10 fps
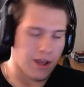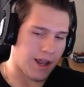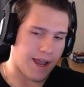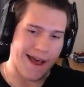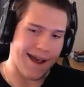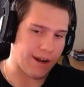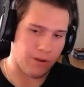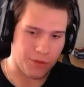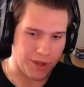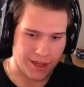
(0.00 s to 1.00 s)
I don't
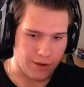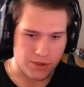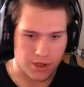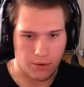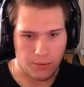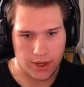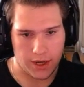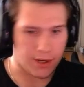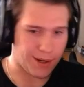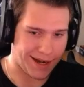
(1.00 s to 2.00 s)
think he was going to
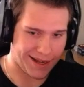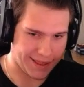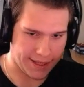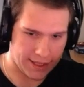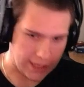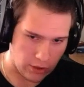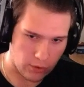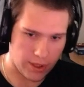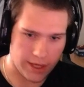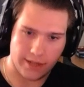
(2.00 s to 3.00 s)
win, and I think he knew
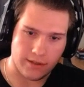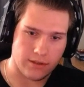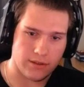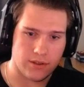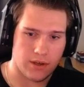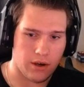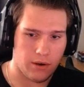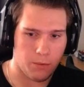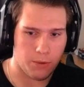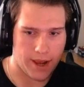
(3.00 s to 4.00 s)
that. So
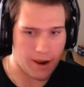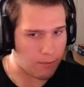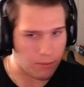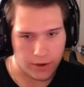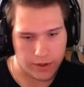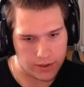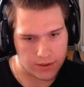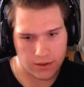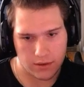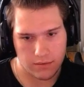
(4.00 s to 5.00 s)
that
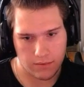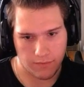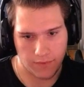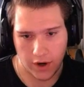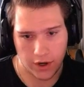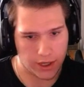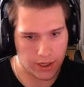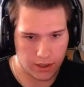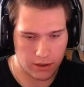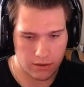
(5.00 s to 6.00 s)
was
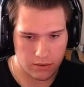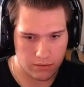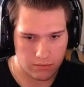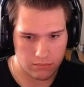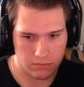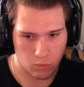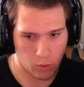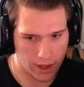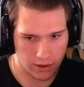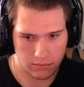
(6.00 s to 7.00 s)
very
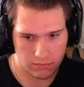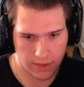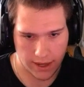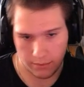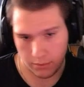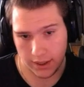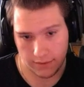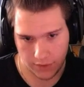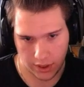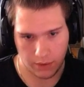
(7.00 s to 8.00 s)
well. That went
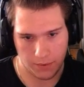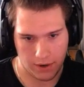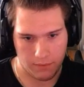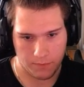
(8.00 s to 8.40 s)
very well.